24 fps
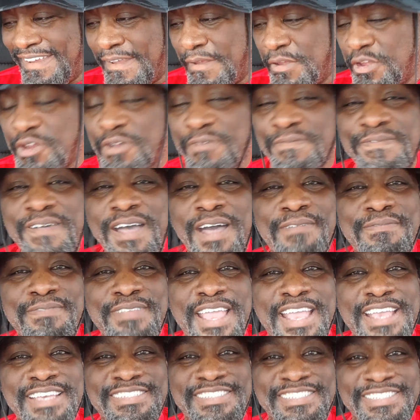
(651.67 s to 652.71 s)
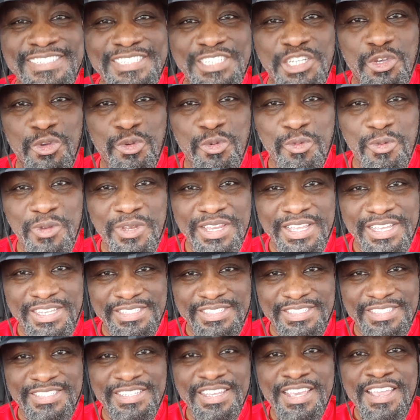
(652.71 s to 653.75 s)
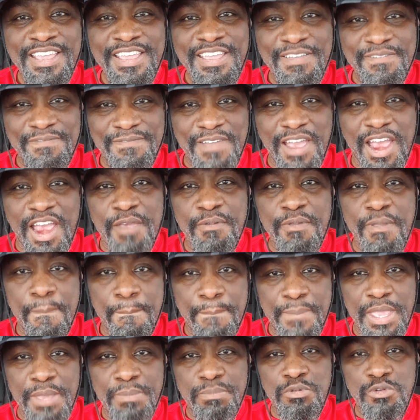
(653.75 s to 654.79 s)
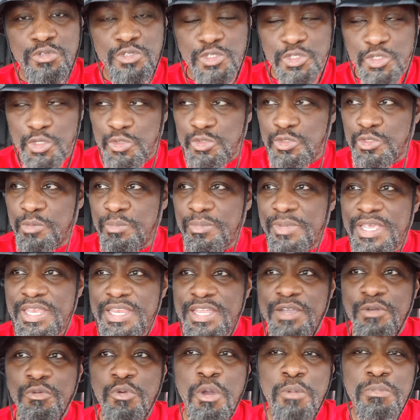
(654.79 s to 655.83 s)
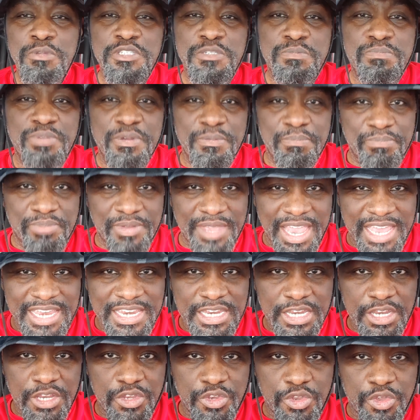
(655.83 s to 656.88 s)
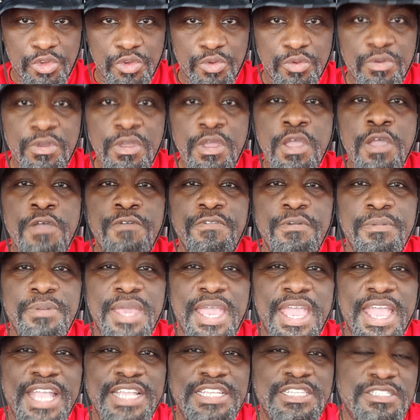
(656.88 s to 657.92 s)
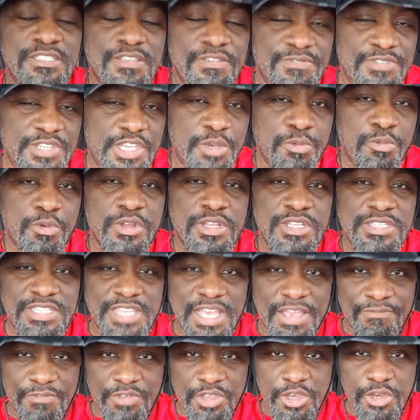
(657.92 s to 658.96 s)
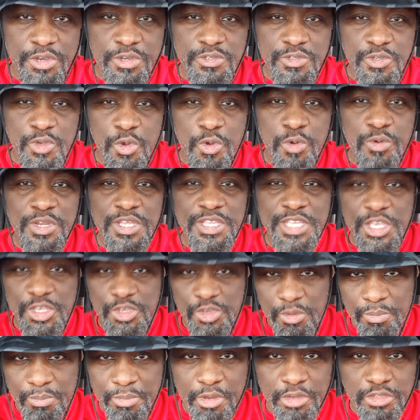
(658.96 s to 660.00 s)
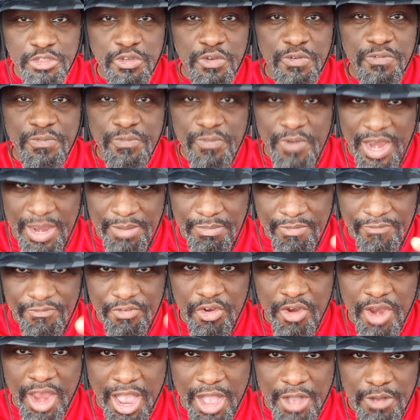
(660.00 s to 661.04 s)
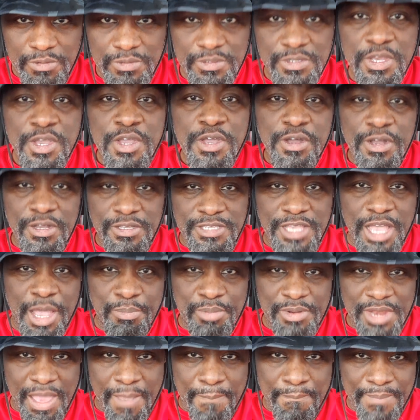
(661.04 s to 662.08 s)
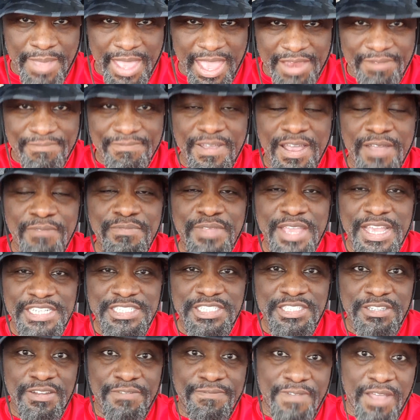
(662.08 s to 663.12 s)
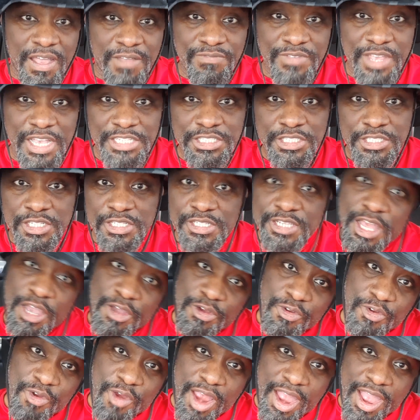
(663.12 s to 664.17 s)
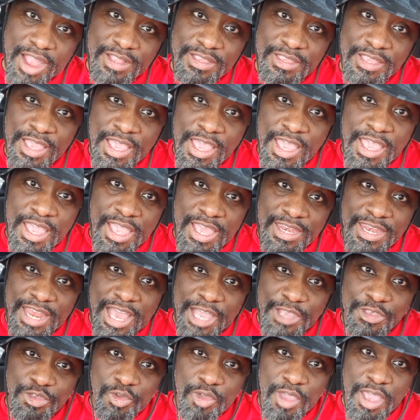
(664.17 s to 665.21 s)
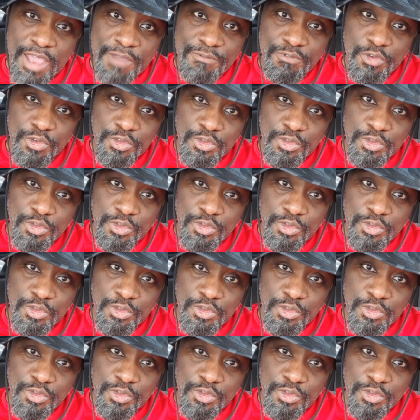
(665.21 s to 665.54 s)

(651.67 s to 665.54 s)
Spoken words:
Your foundation, your religion, environment, people, social media, what was planted in you from the ages of 0 to 7 years old, and then you build your frame of your house on top of that bad foundation. The foundation is now cracked, and now you have your